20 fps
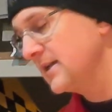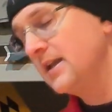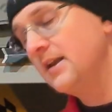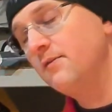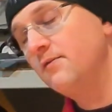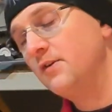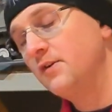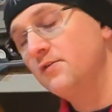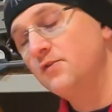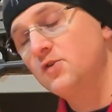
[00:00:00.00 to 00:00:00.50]

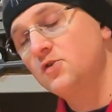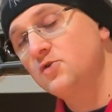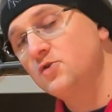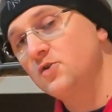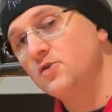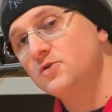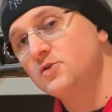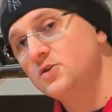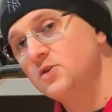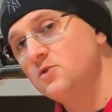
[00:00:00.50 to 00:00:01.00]
even if you're
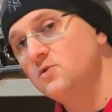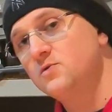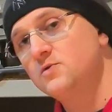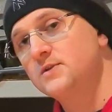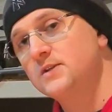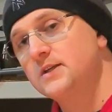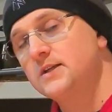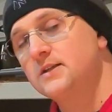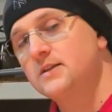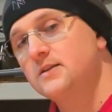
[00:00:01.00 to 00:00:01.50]
not
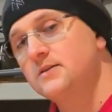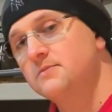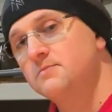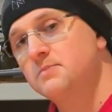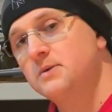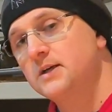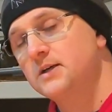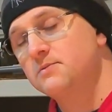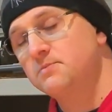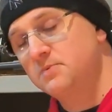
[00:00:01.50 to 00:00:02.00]
using this
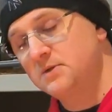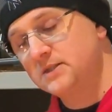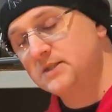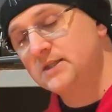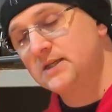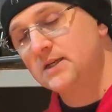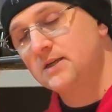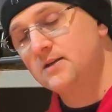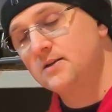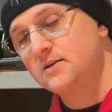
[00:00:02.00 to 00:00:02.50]

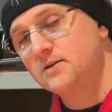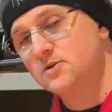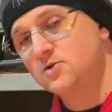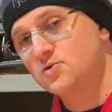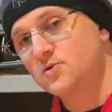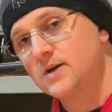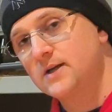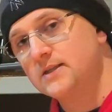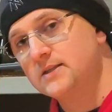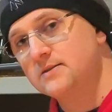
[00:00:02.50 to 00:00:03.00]
particular
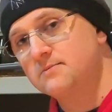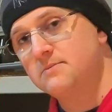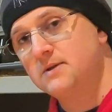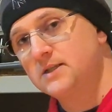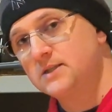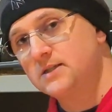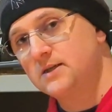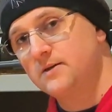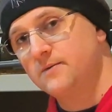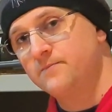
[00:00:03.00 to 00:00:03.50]

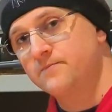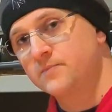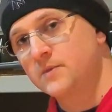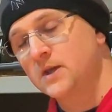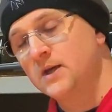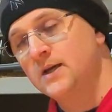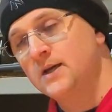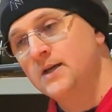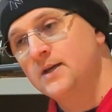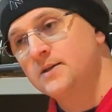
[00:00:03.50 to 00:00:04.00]
transmitter,
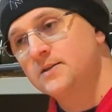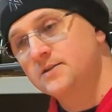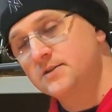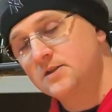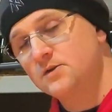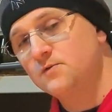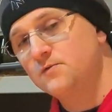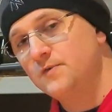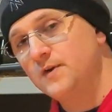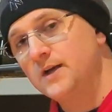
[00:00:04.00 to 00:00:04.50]

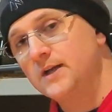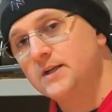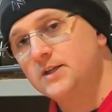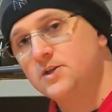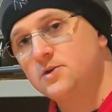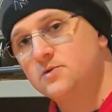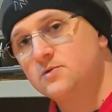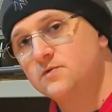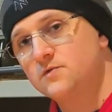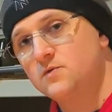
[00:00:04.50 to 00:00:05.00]
still fairly
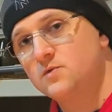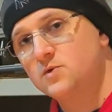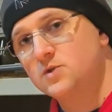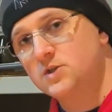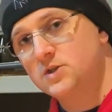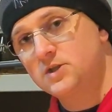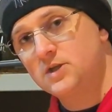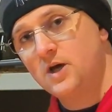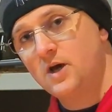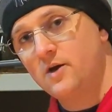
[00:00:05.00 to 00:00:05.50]
useful to
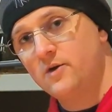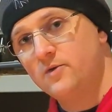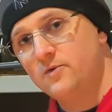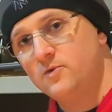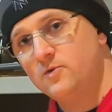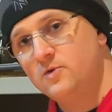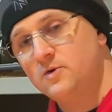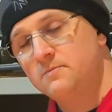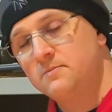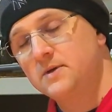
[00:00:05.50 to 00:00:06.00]

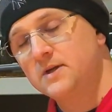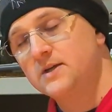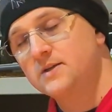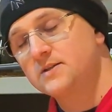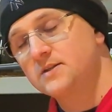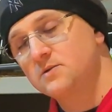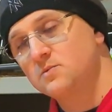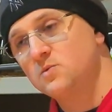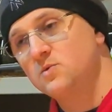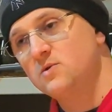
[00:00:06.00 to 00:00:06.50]
know because
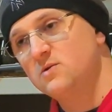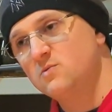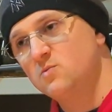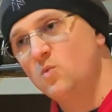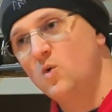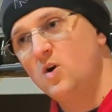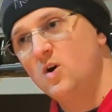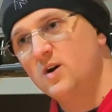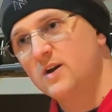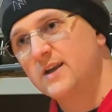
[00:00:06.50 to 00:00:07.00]
it will
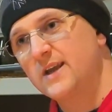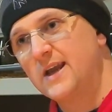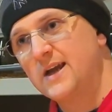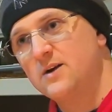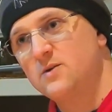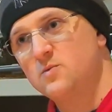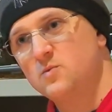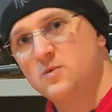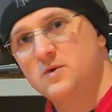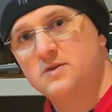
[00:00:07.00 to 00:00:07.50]
work
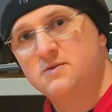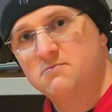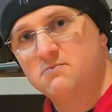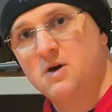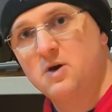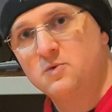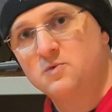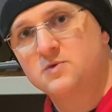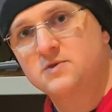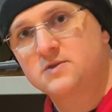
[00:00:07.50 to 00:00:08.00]
out with
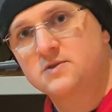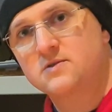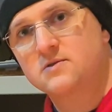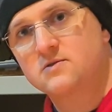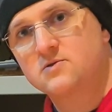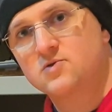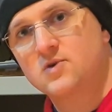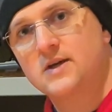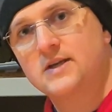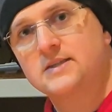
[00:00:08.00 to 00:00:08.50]
most
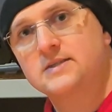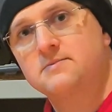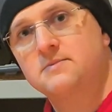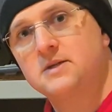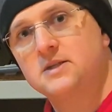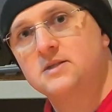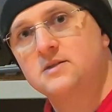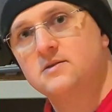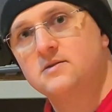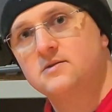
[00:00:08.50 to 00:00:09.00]

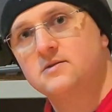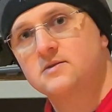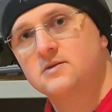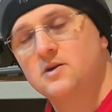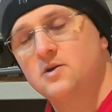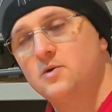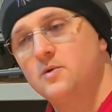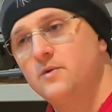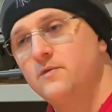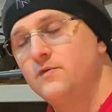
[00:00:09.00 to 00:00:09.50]
transmitters.
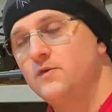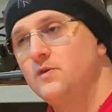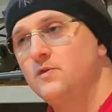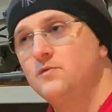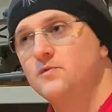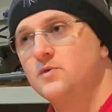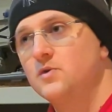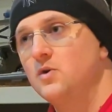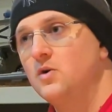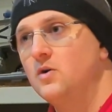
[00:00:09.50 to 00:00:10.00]
So if
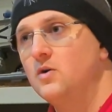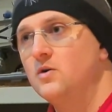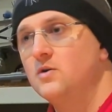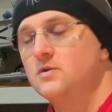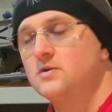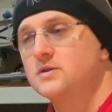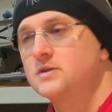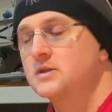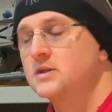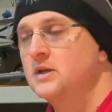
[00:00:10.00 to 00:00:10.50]
you've
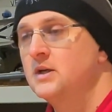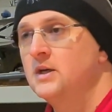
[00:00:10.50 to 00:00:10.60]
got